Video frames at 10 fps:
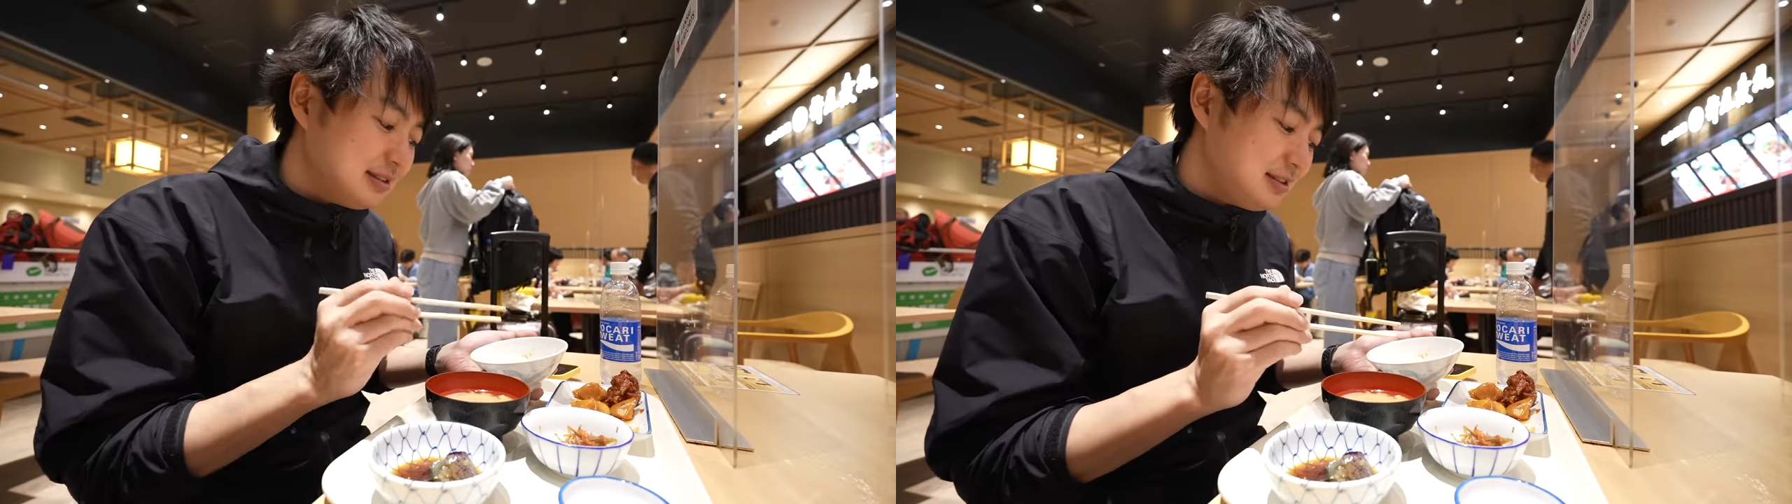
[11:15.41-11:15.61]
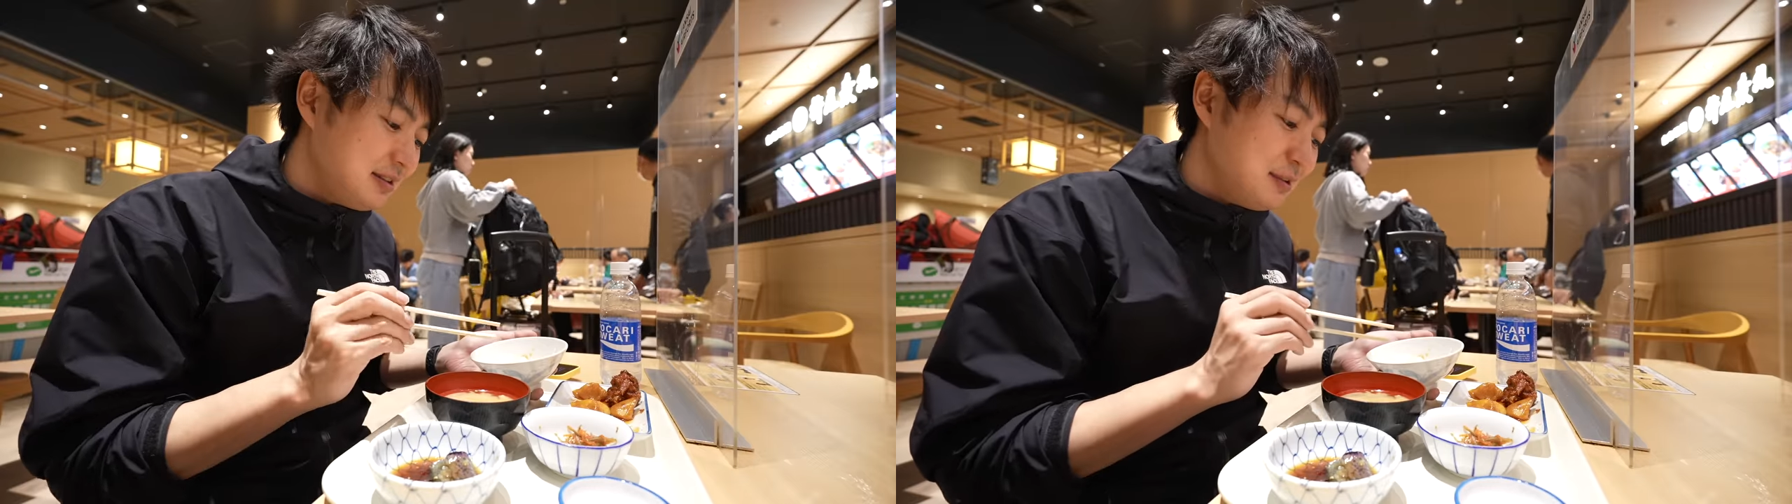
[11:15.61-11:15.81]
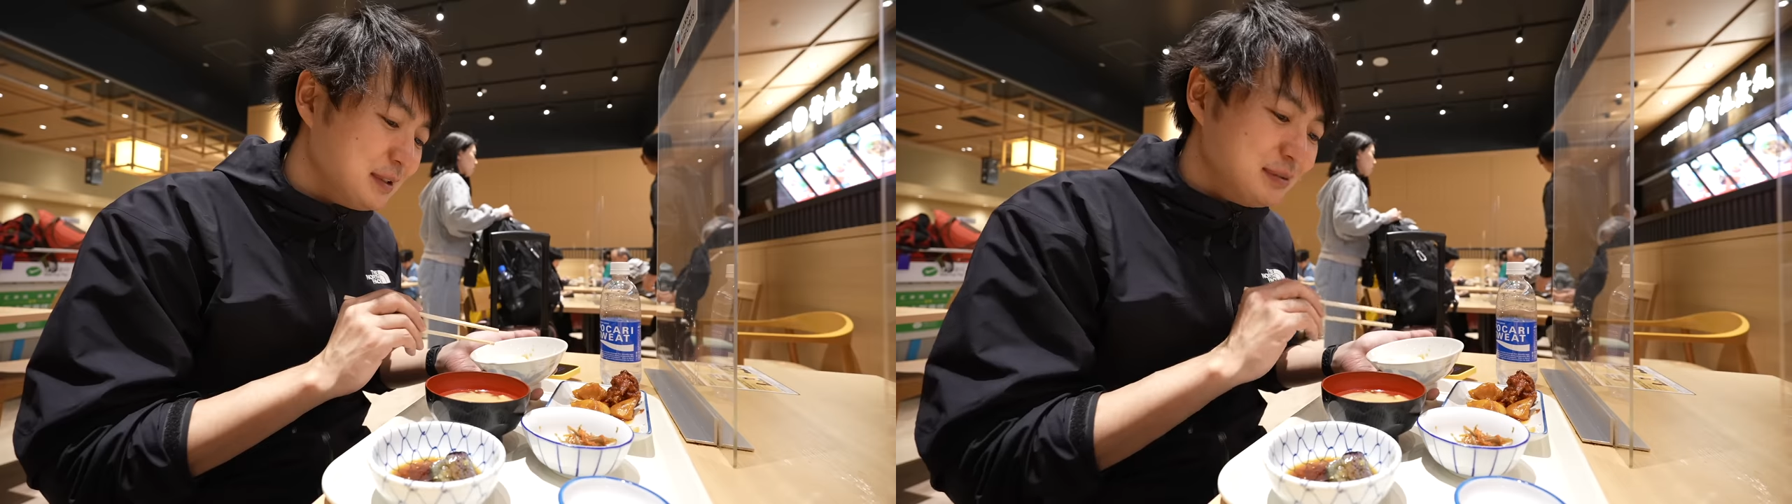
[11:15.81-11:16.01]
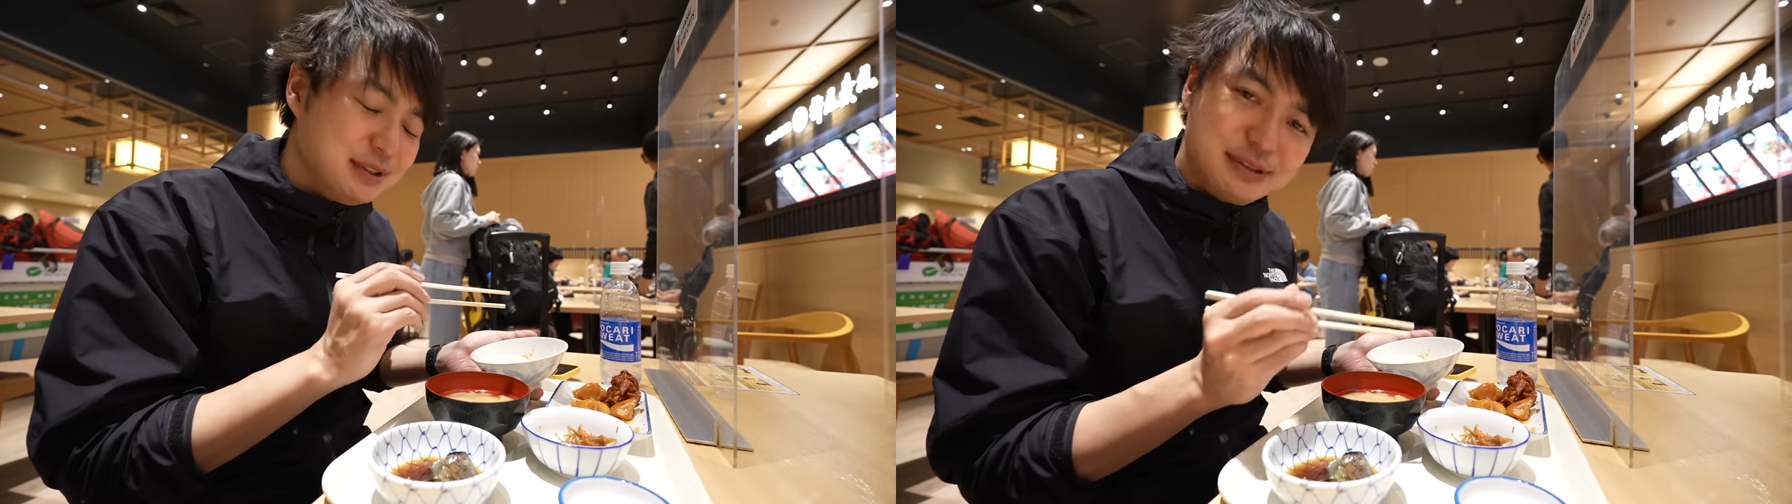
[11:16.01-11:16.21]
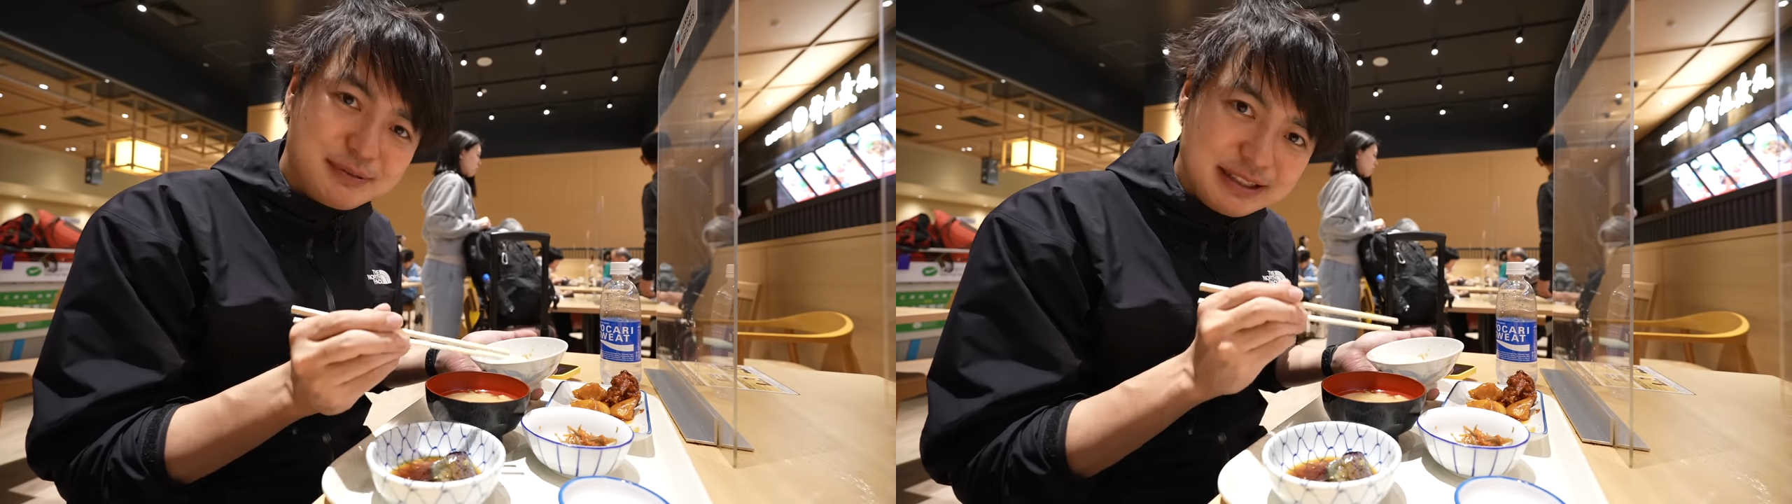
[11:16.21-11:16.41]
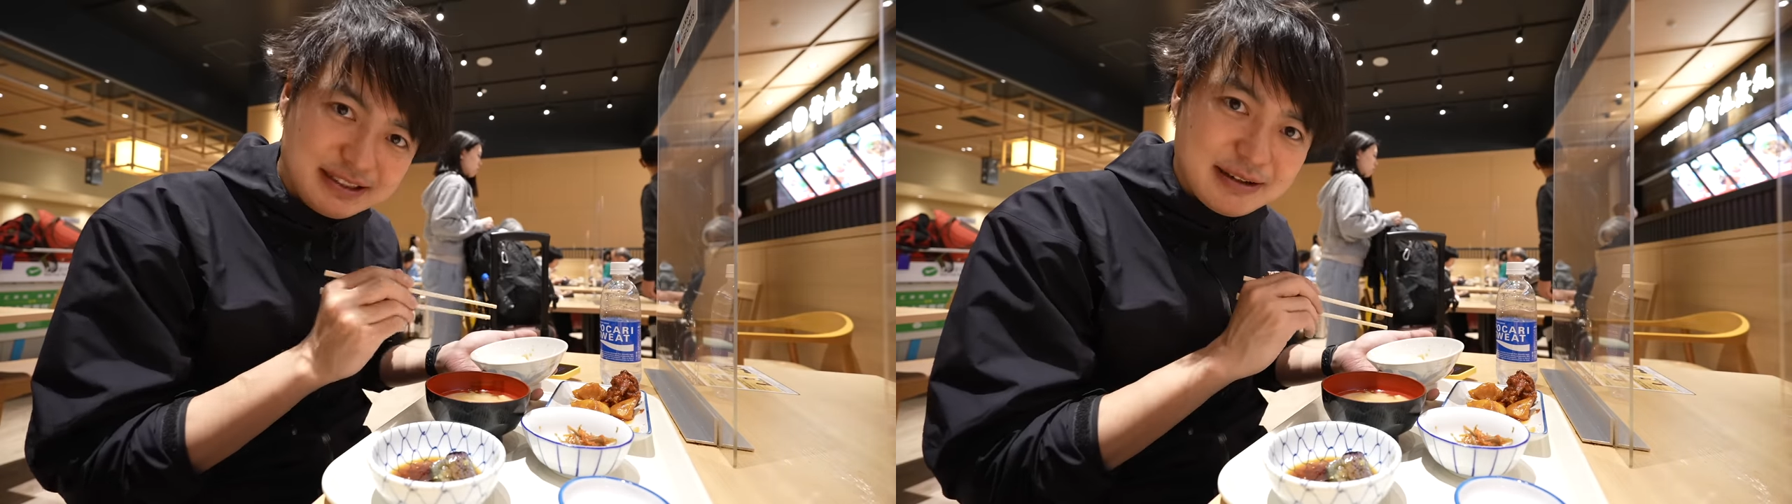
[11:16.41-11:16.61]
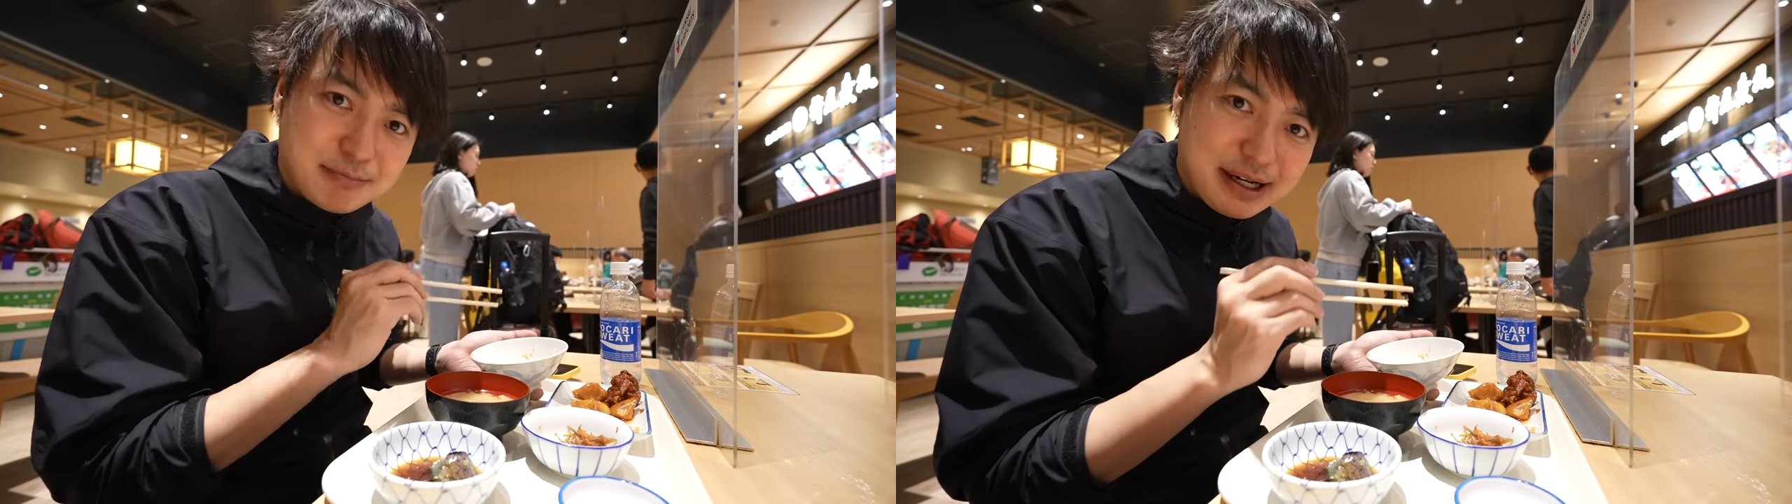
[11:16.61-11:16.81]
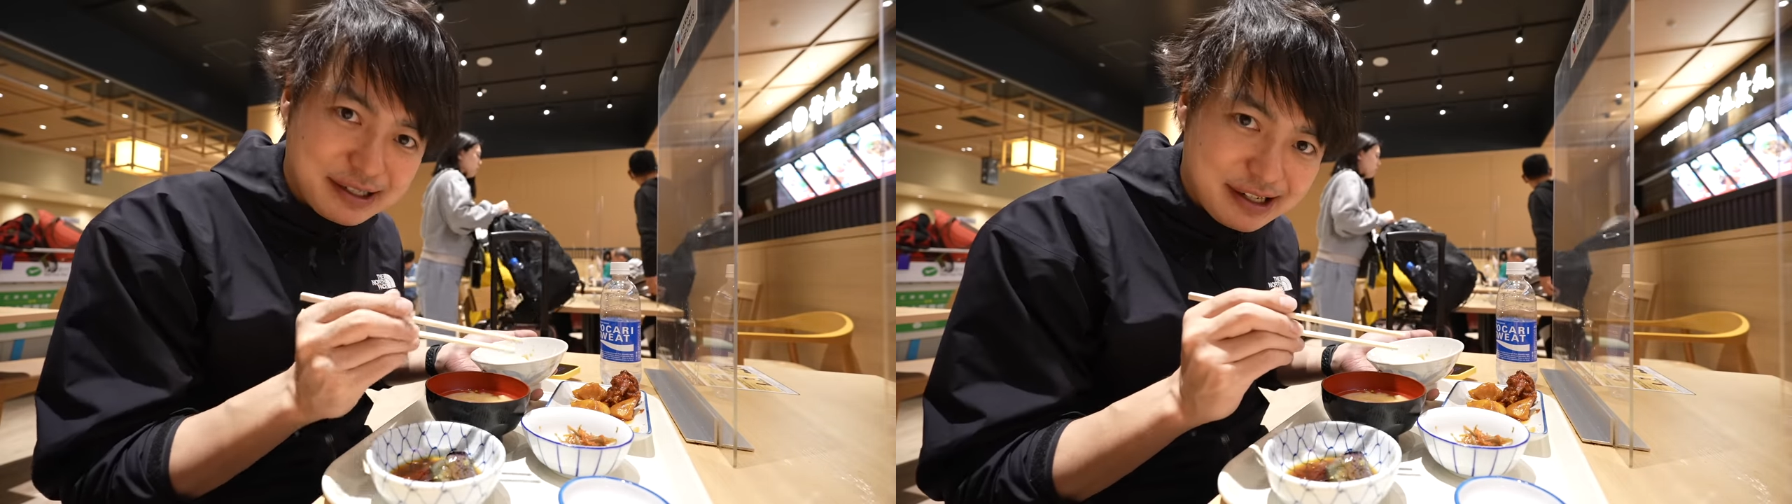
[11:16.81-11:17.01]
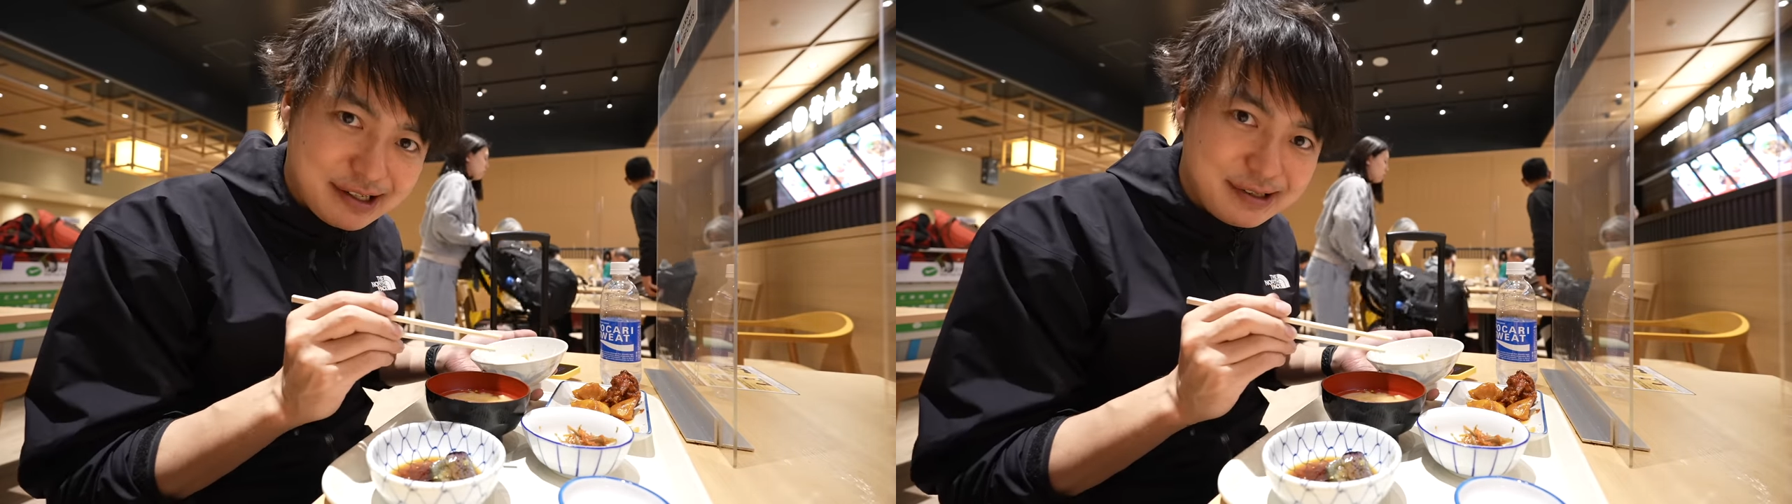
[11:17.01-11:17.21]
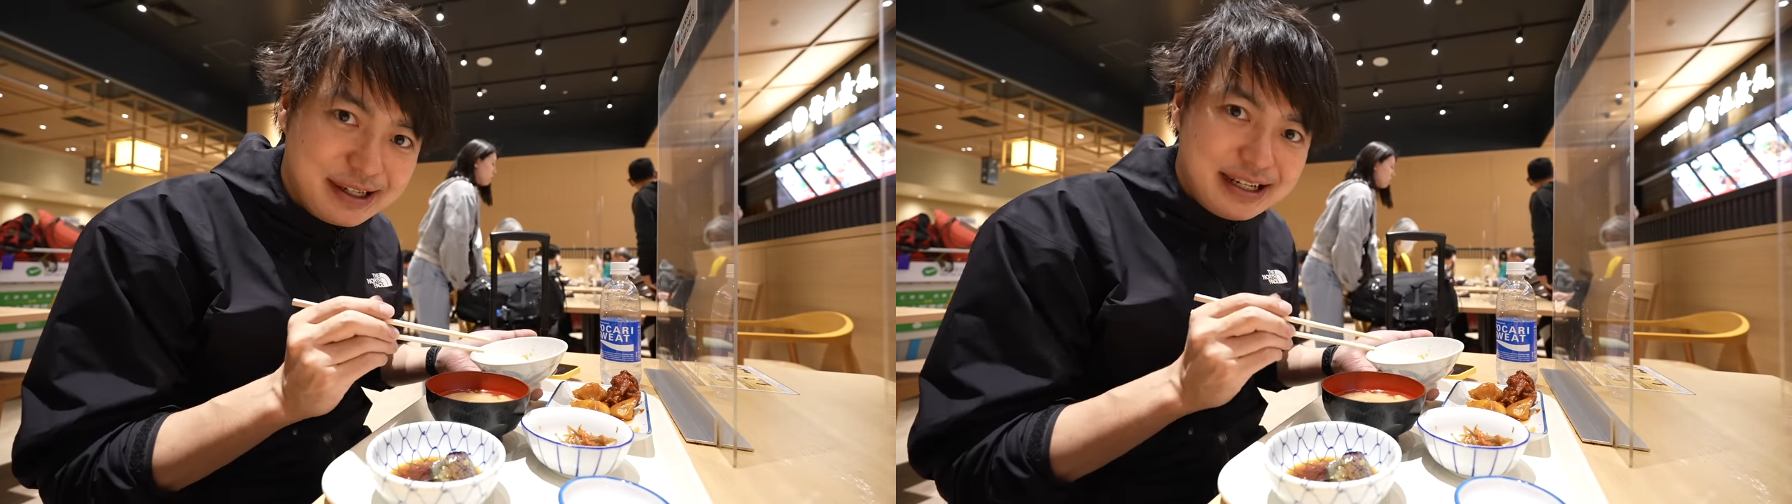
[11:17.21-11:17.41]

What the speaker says: So if you read the manga